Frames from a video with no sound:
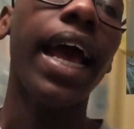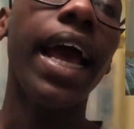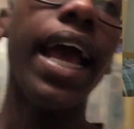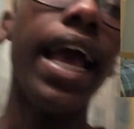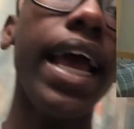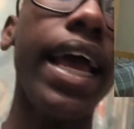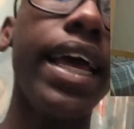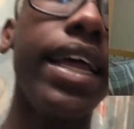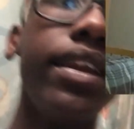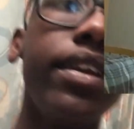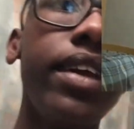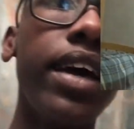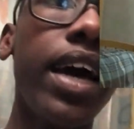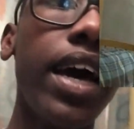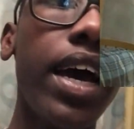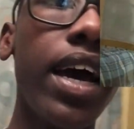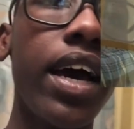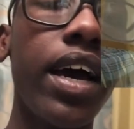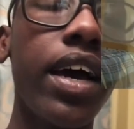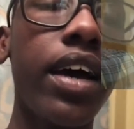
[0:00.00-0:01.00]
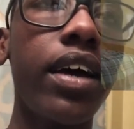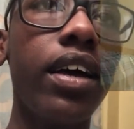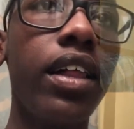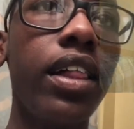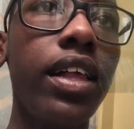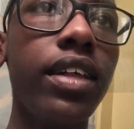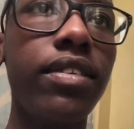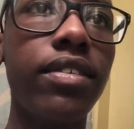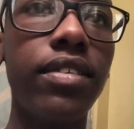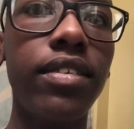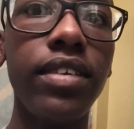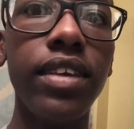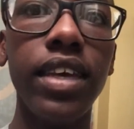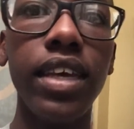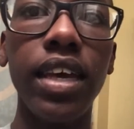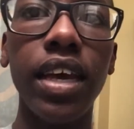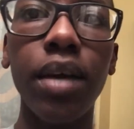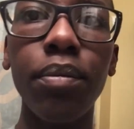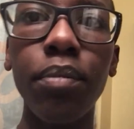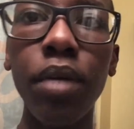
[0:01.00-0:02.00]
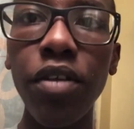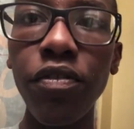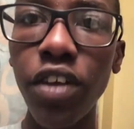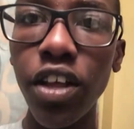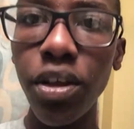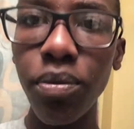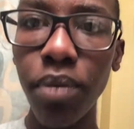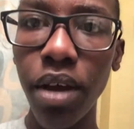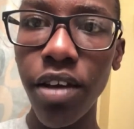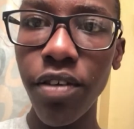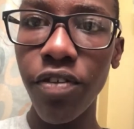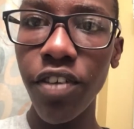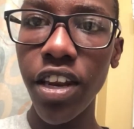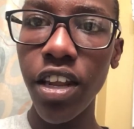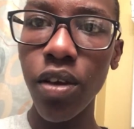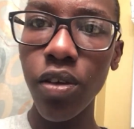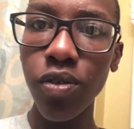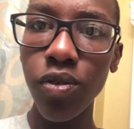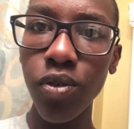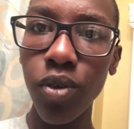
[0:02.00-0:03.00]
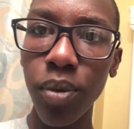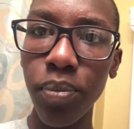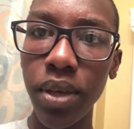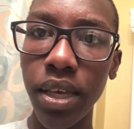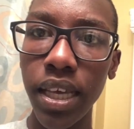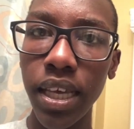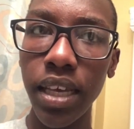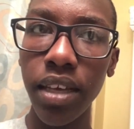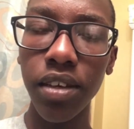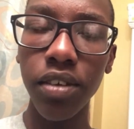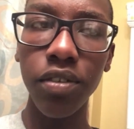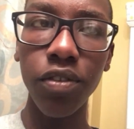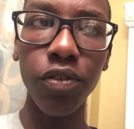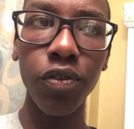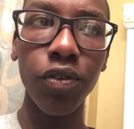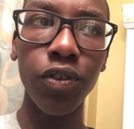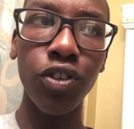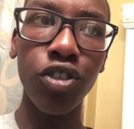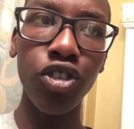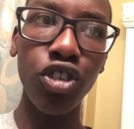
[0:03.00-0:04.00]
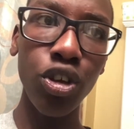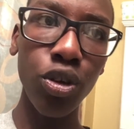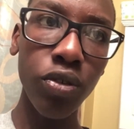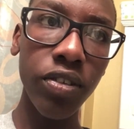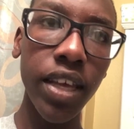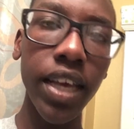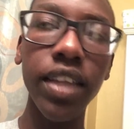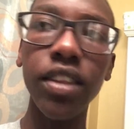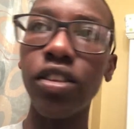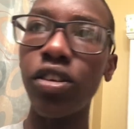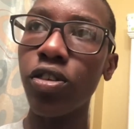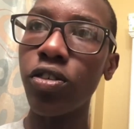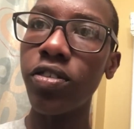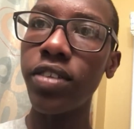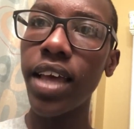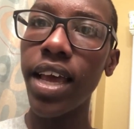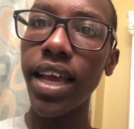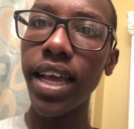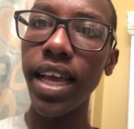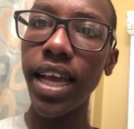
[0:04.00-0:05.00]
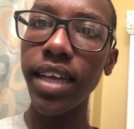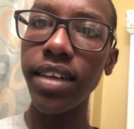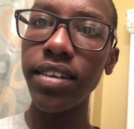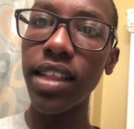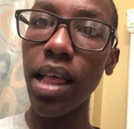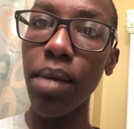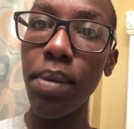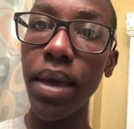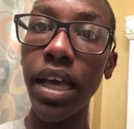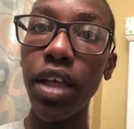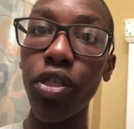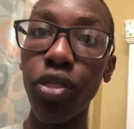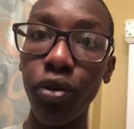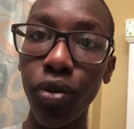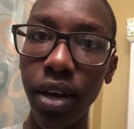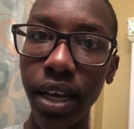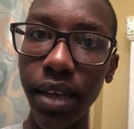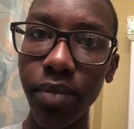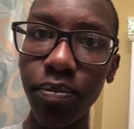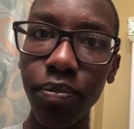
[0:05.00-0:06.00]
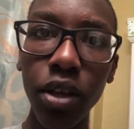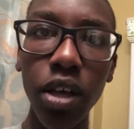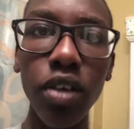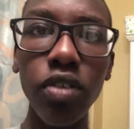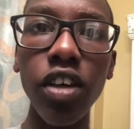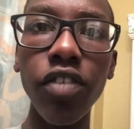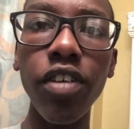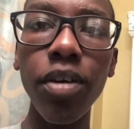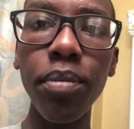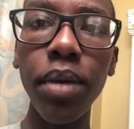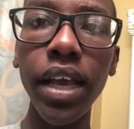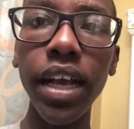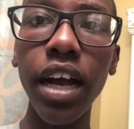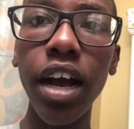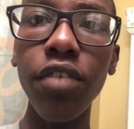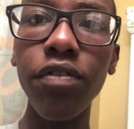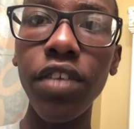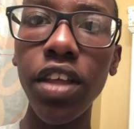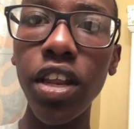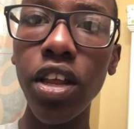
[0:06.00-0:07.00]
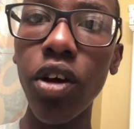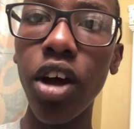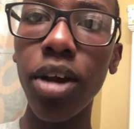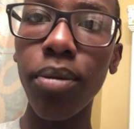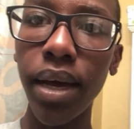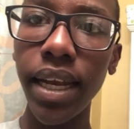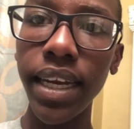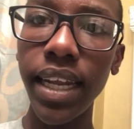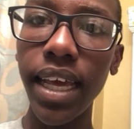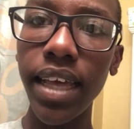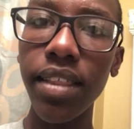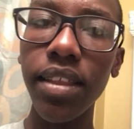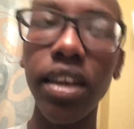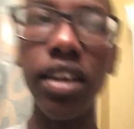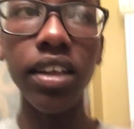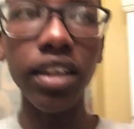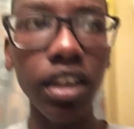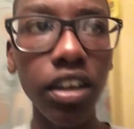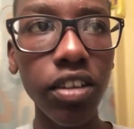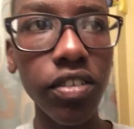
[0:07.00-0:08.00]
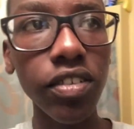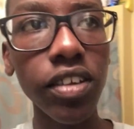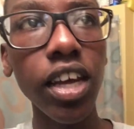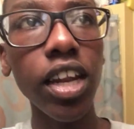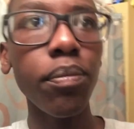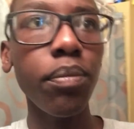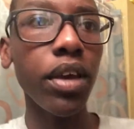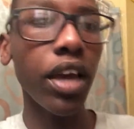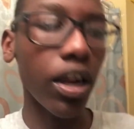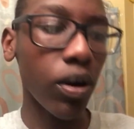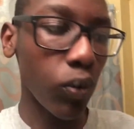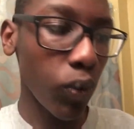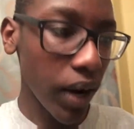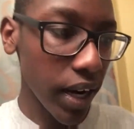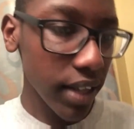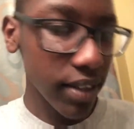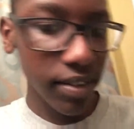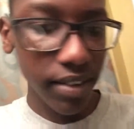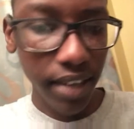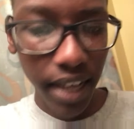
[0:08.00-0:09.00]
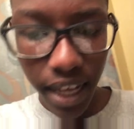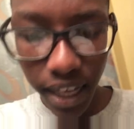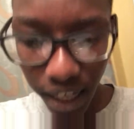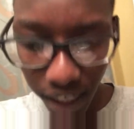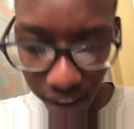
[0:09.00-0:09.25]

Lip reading: And let's see, my videos will be Tuesday and Thursday until I make 3. So if I make a video on Monday, then it's going to be on Wednesday